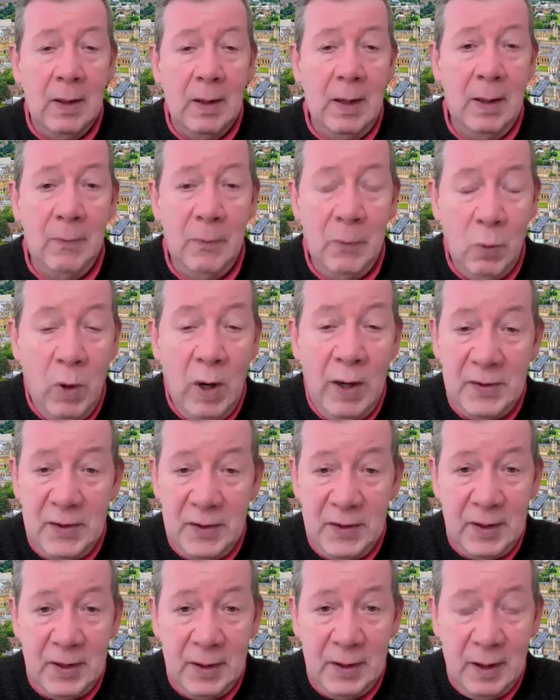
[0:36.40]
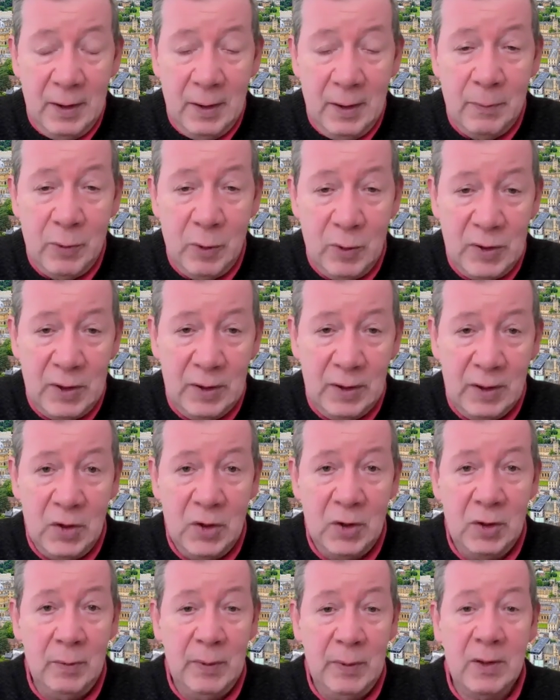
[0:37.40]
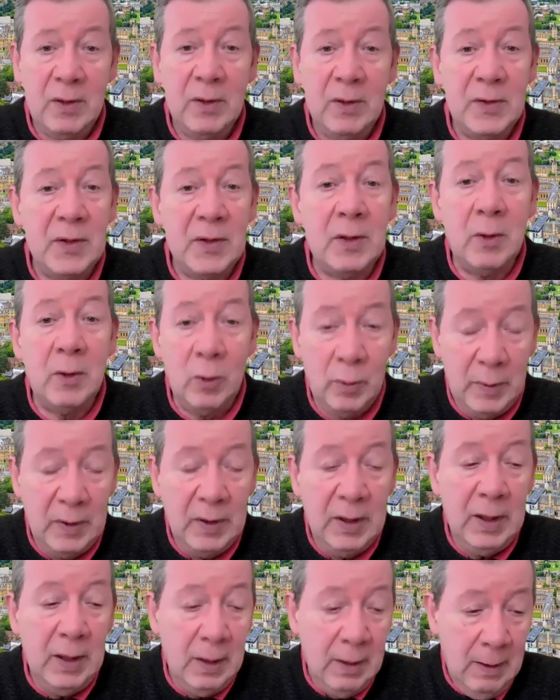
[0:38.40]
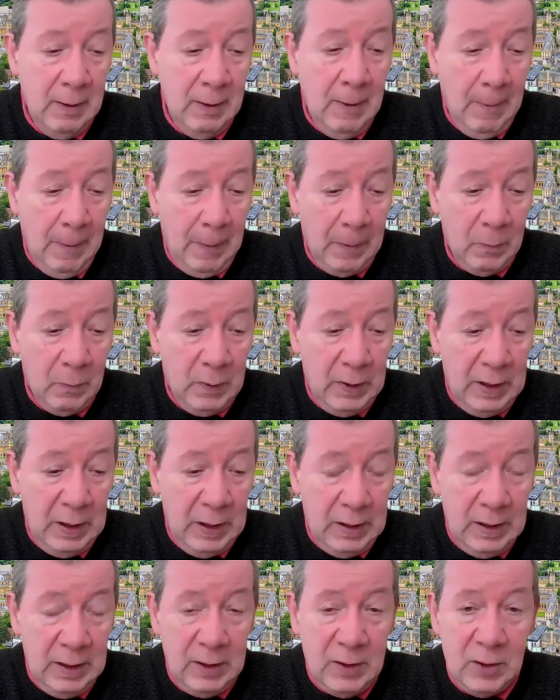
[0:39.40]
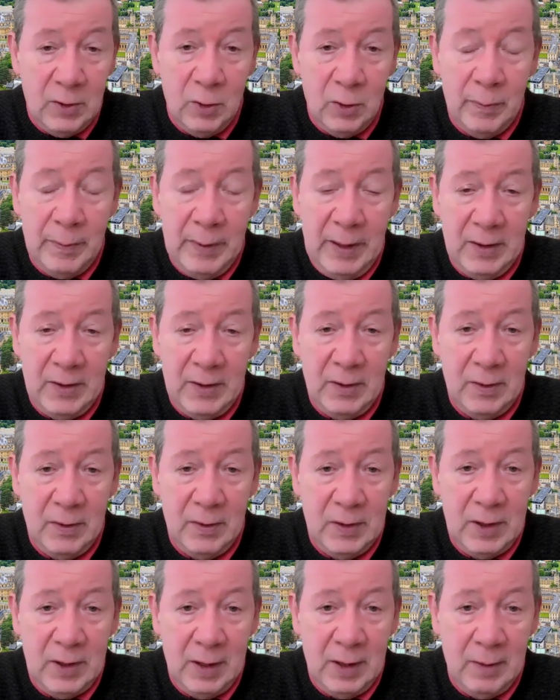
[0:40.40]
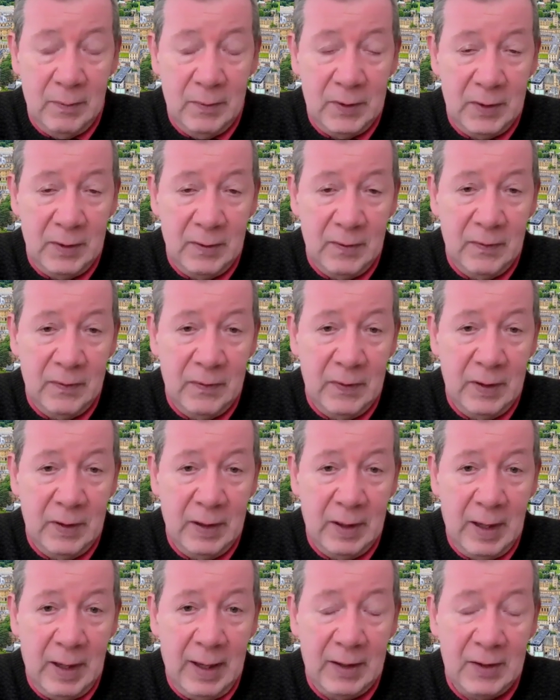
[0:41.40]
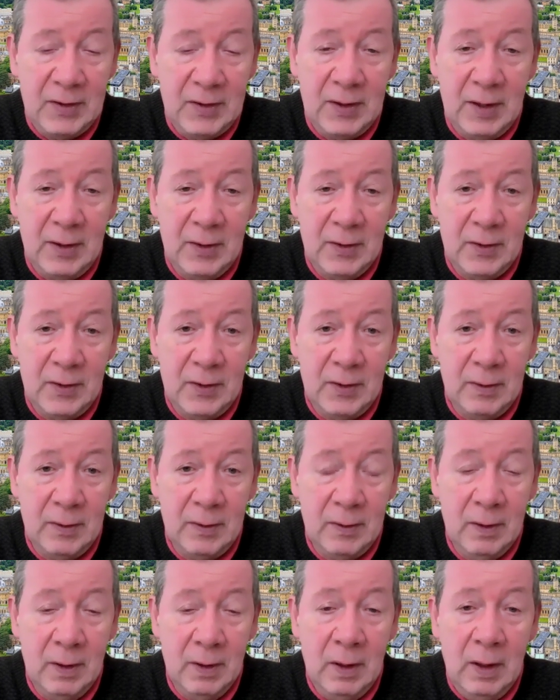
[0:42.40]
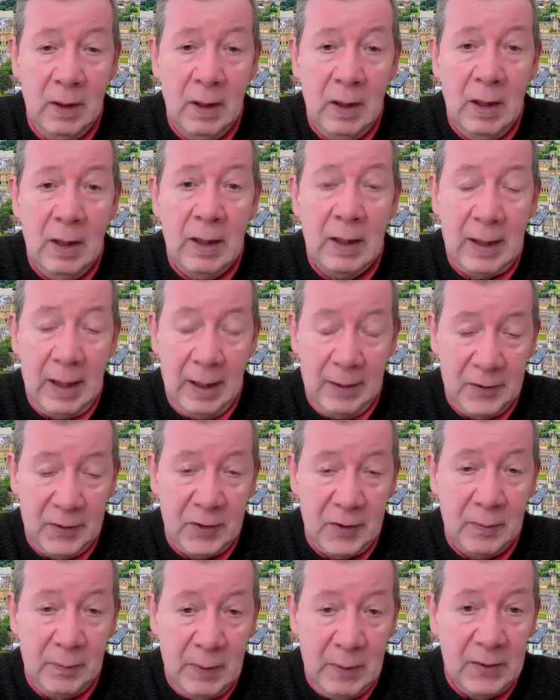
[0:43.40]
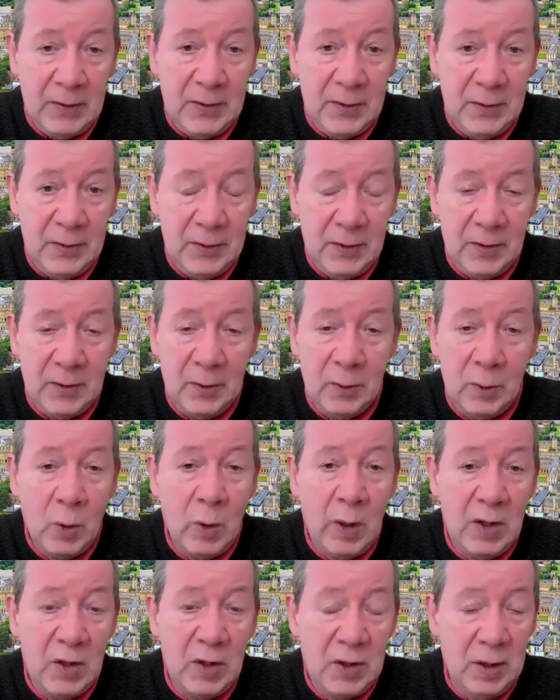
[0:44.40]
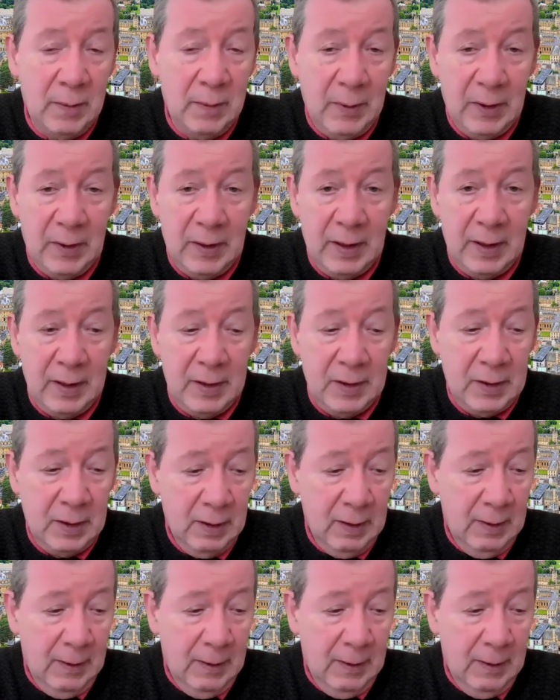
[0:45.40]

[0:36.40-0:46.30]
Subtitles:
Why is this an important issue? Because globally, we need to do better in terms of access to cancer medicines. There's no question about that.